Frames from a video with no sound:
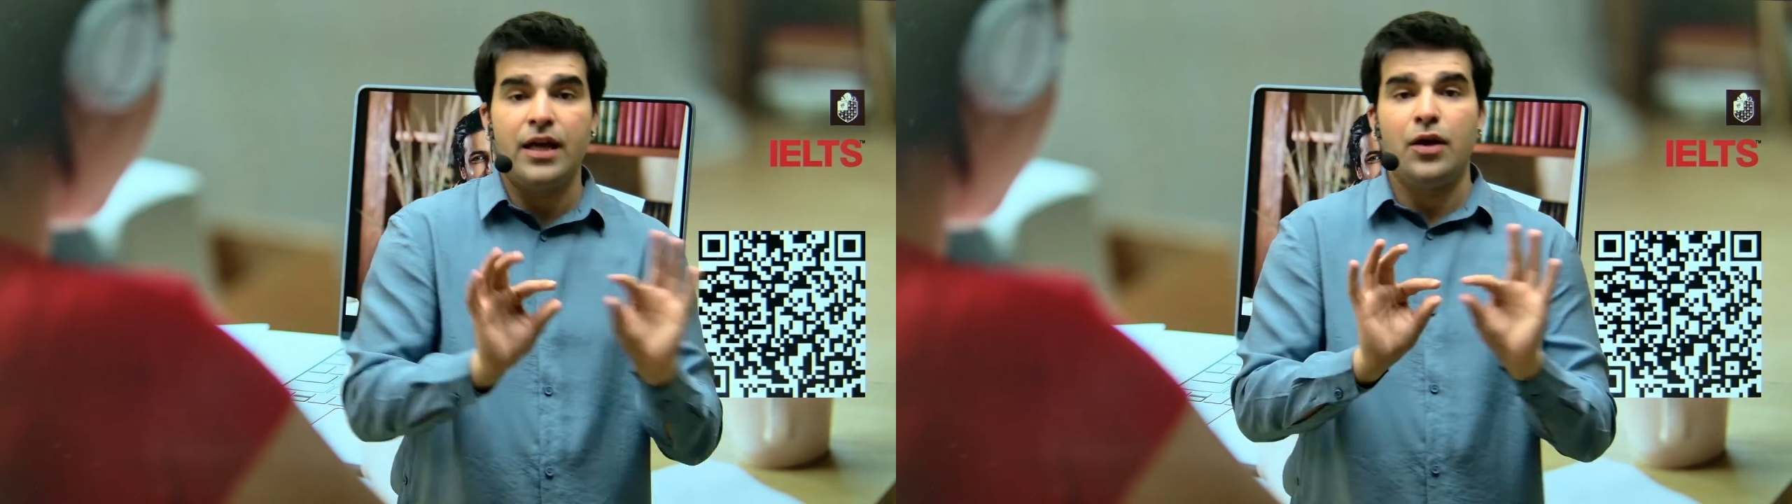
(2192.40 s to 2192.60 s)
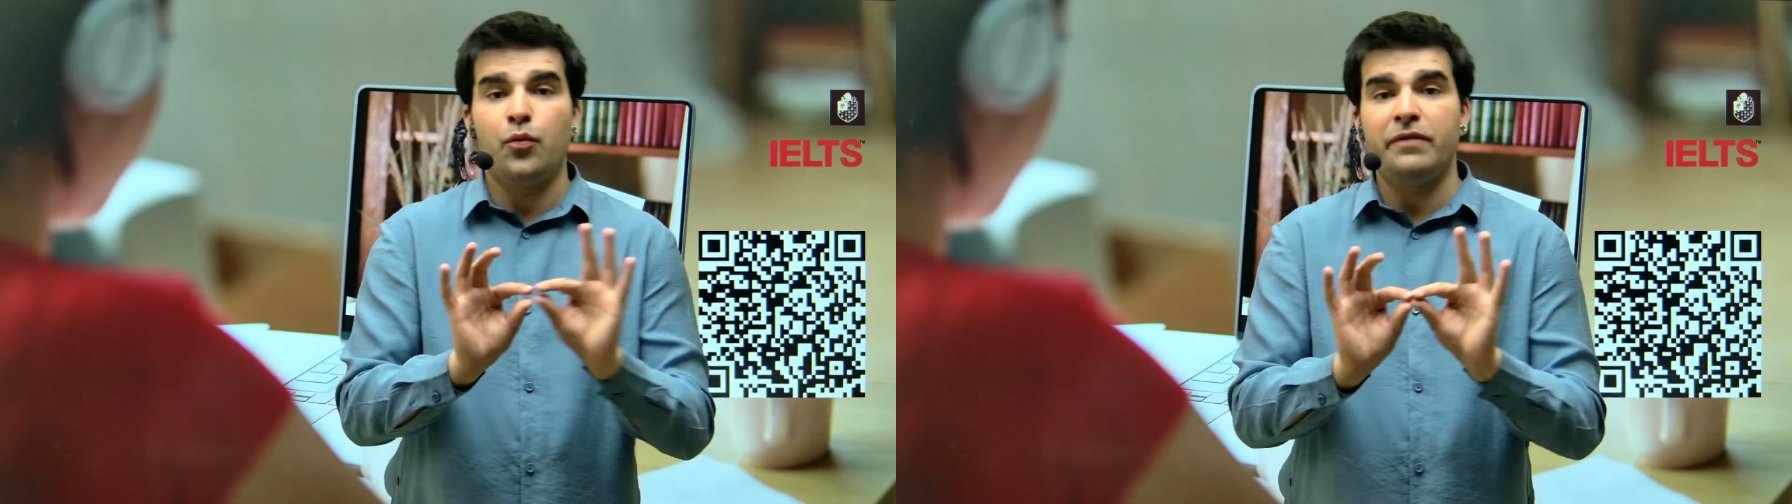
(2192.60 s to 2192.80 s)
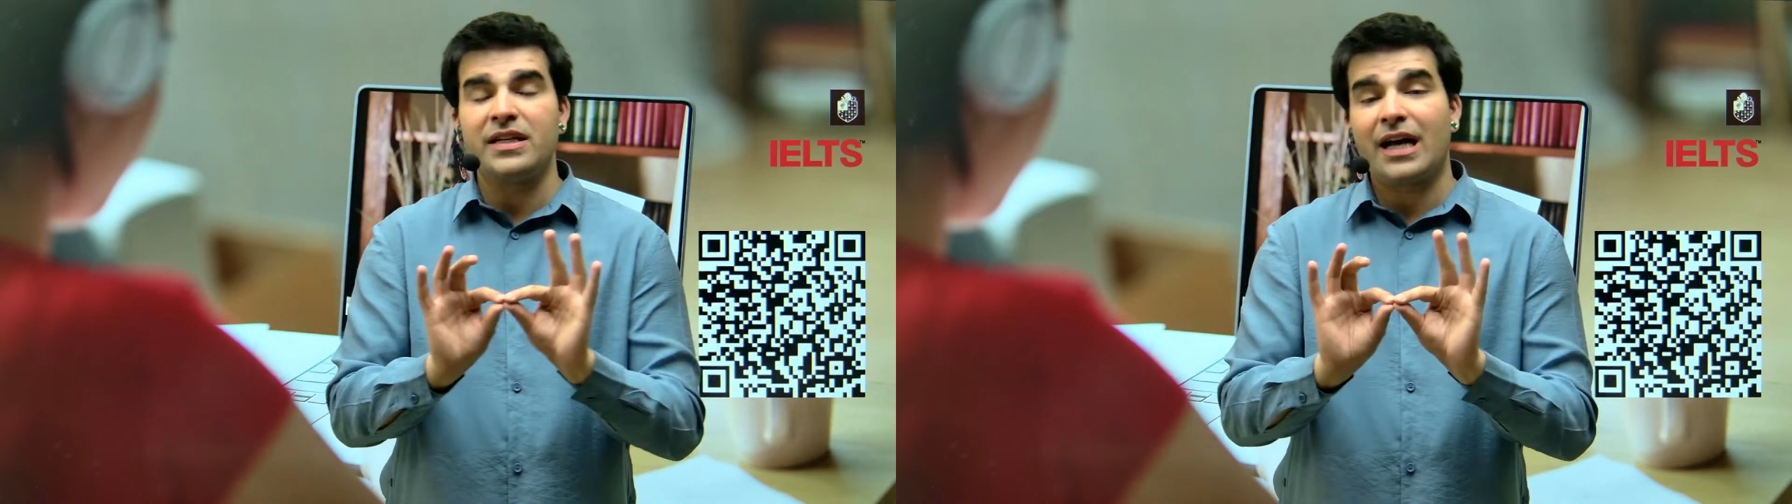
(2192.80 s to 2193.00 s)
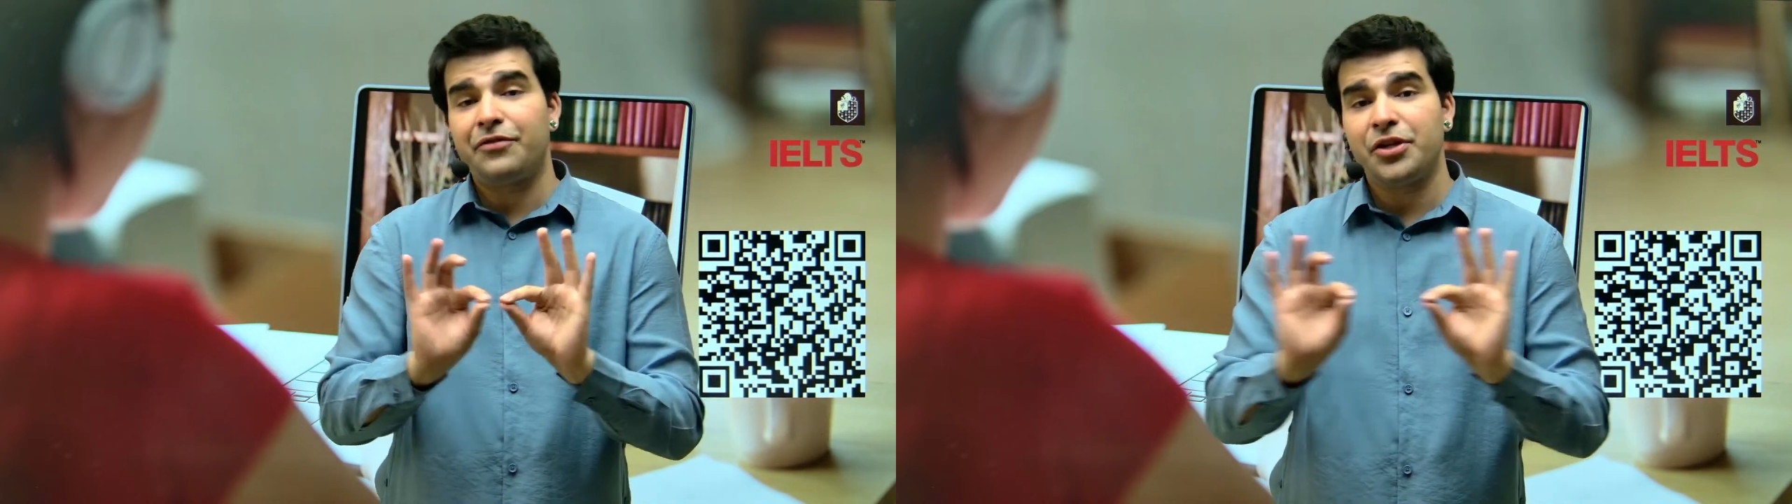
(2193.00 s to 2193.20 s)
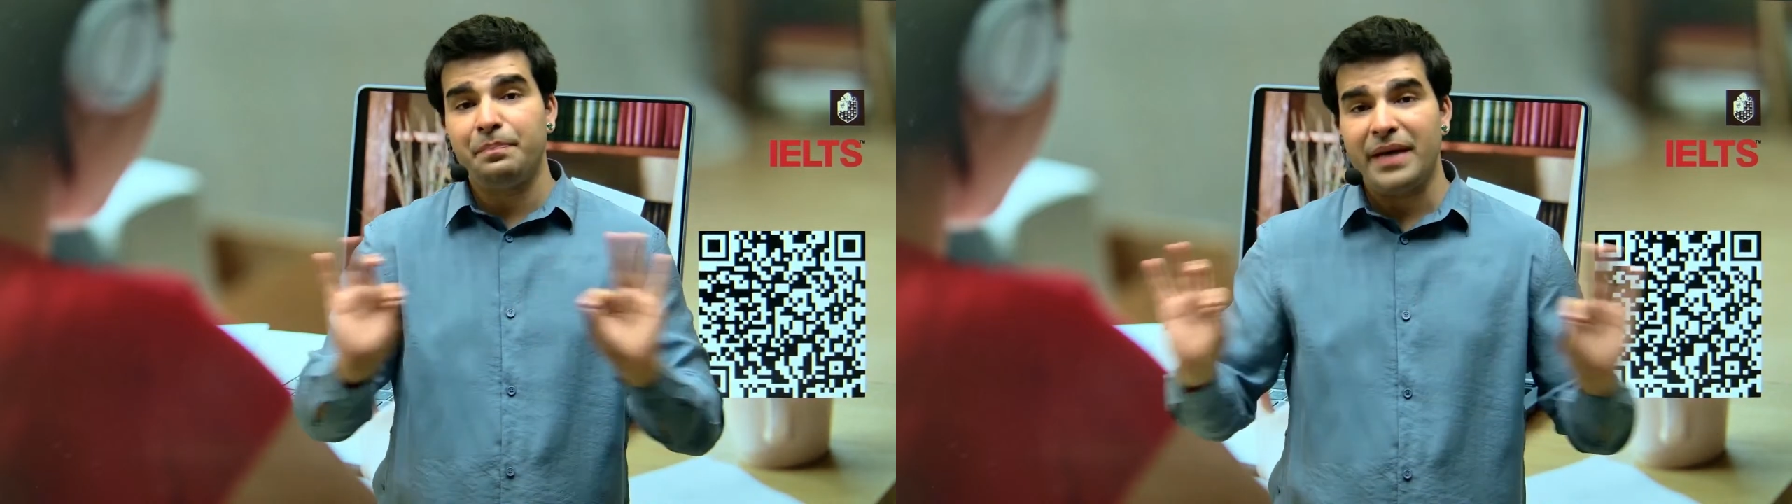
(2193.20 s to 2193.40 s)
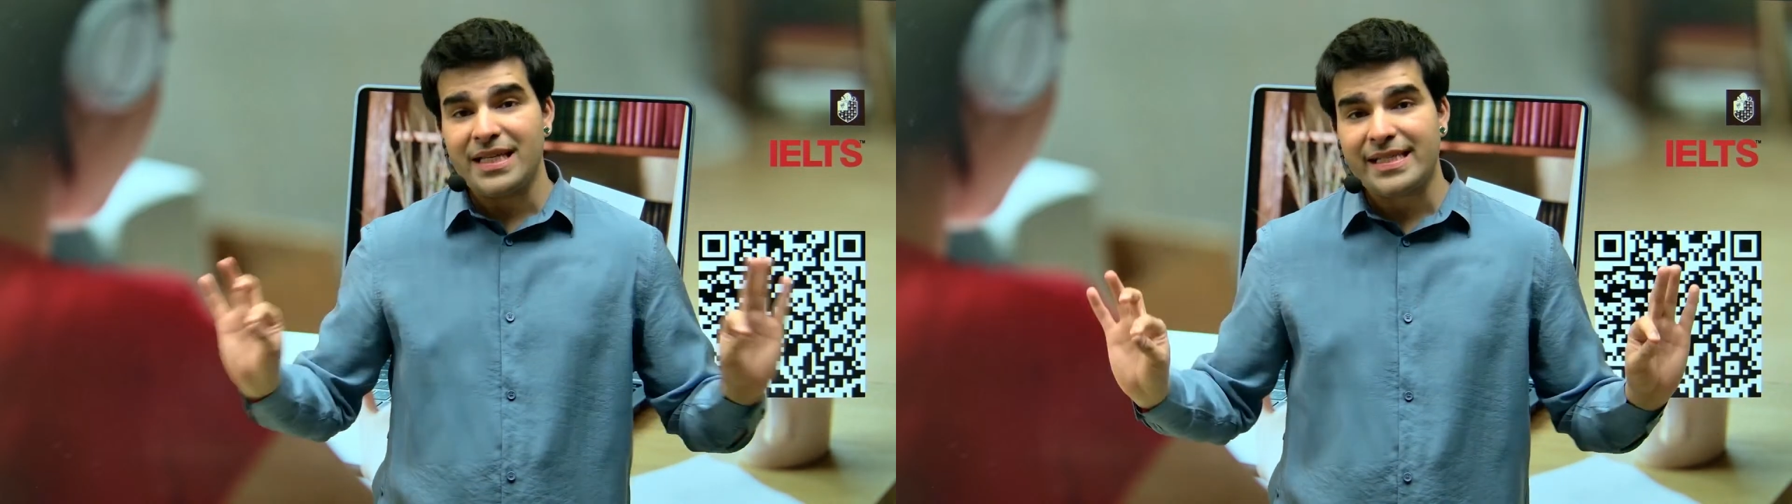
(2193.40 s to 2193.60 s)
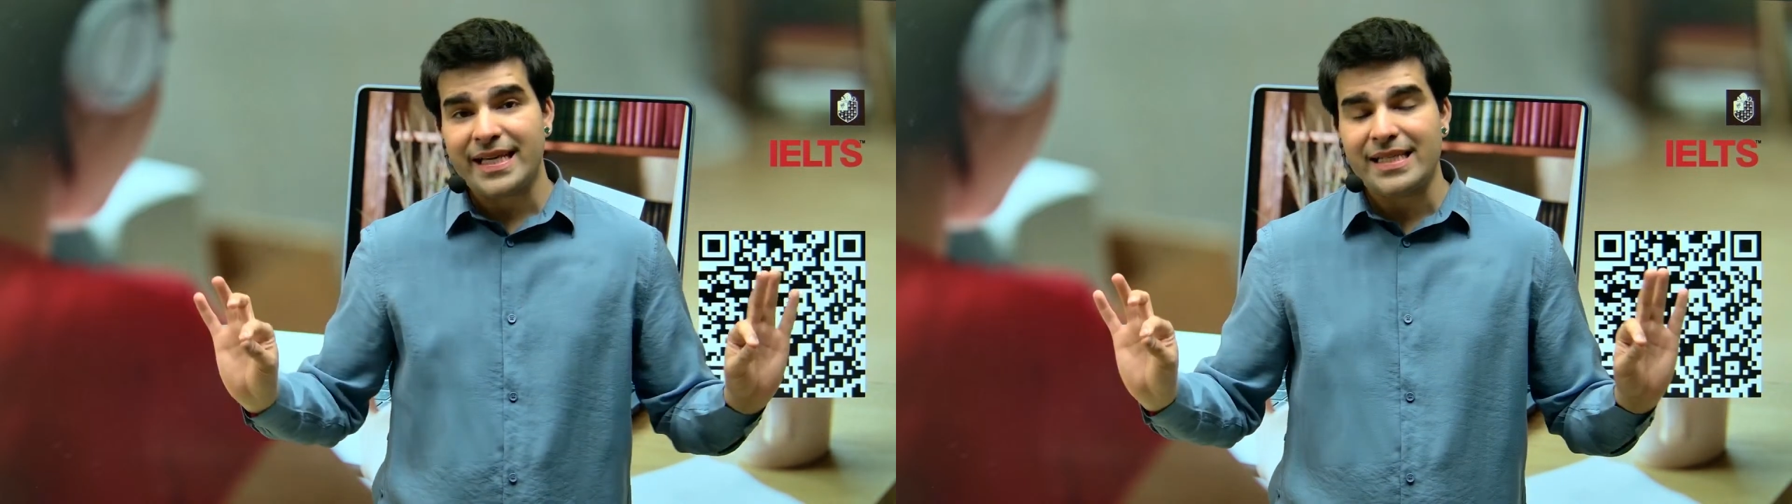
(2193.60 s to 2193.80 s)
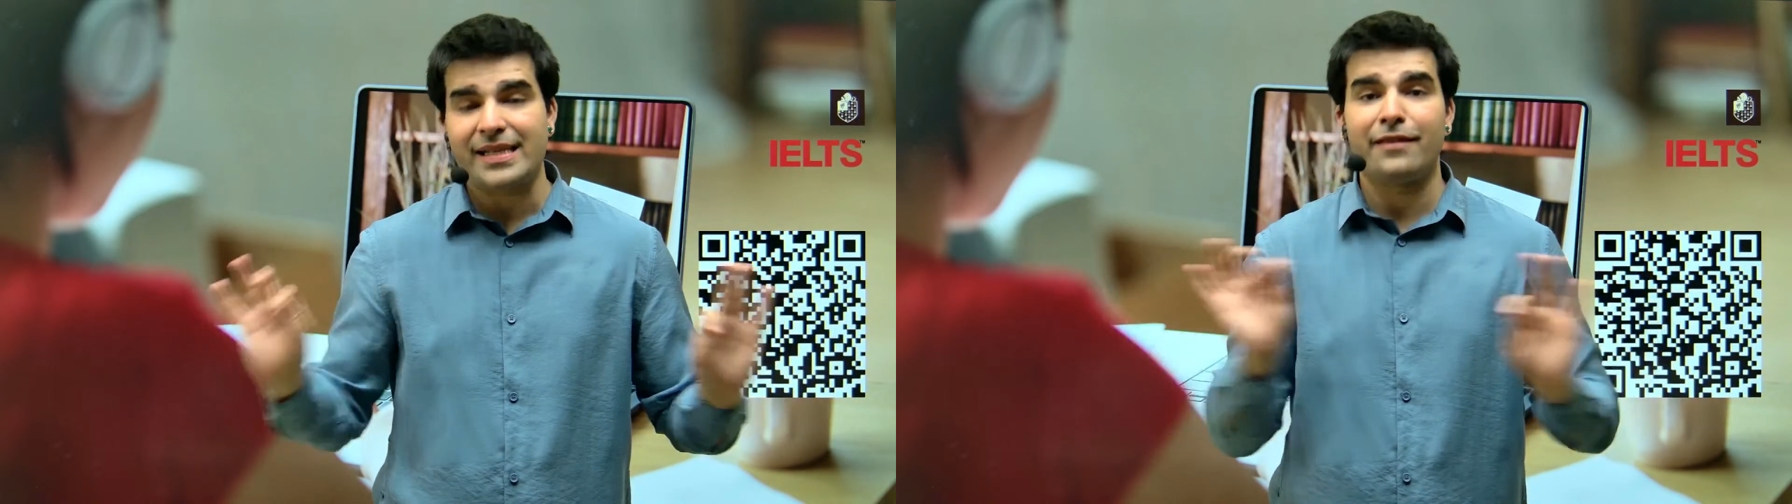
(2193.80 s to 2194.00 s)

We will cover the basics and the